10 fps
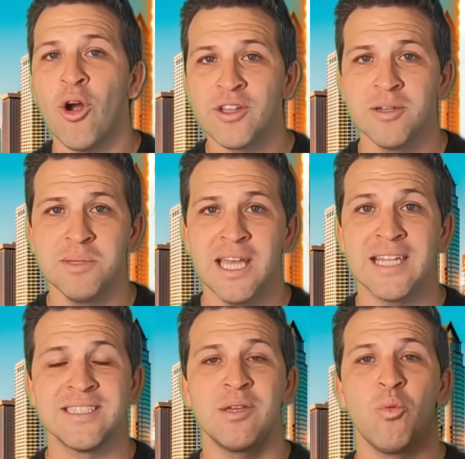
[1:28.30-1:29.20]
arguably
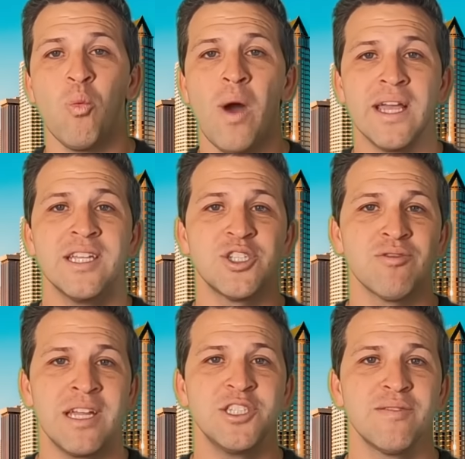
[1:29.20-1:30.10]
has the widest
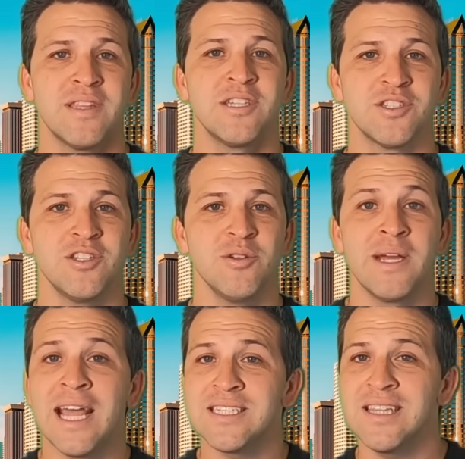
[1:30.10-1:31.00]
range of things to do
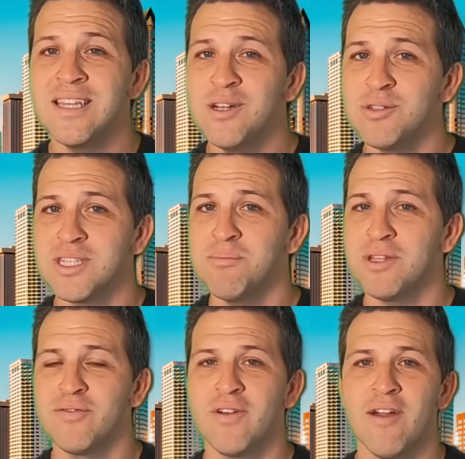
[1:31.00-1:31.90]
and has a little
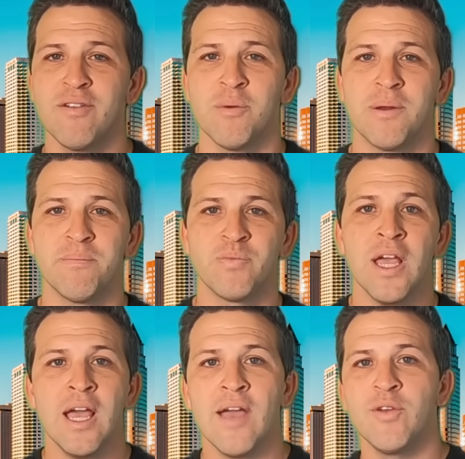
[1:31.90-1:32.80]
something for everyone.
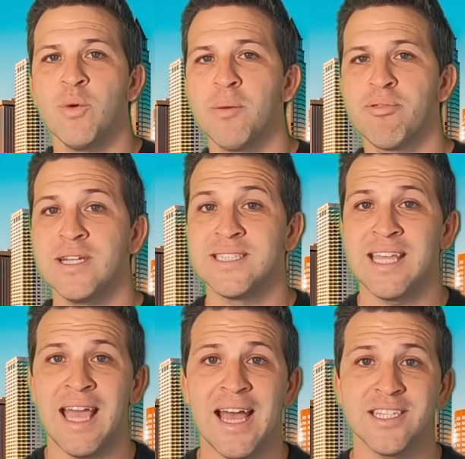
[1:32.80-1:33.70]
If you want to press the
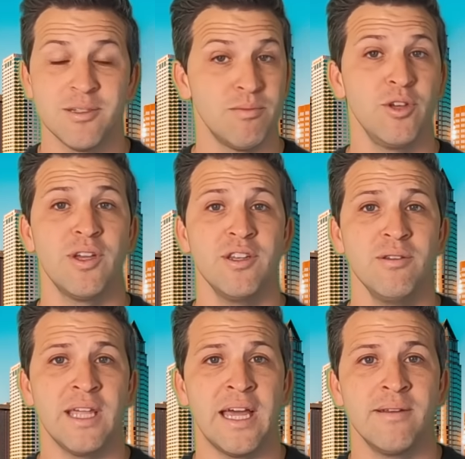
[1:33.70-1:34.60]
gas, you can
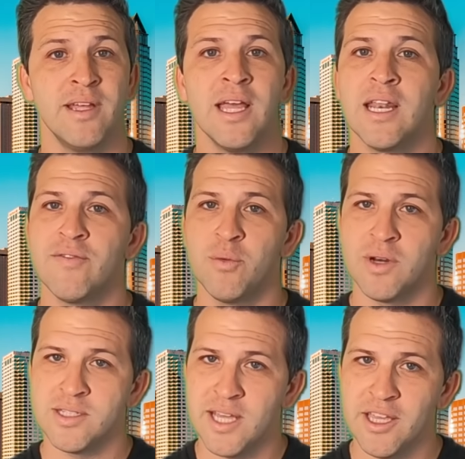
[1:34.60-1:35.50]
do that. And if you
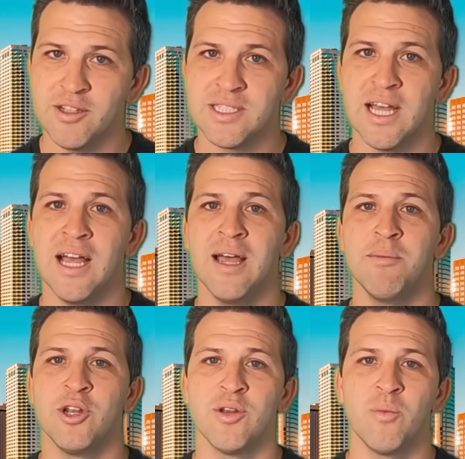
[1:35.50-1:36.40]
want to take your time
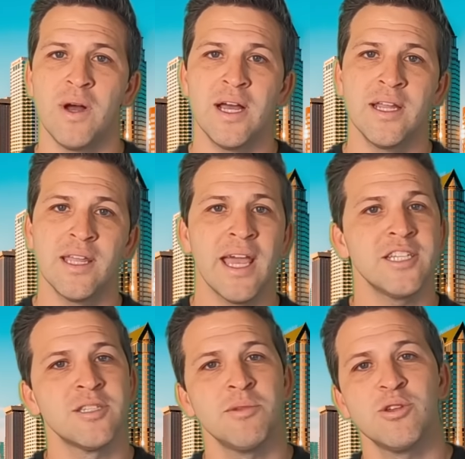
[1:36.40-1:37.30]
and unwind, catch some of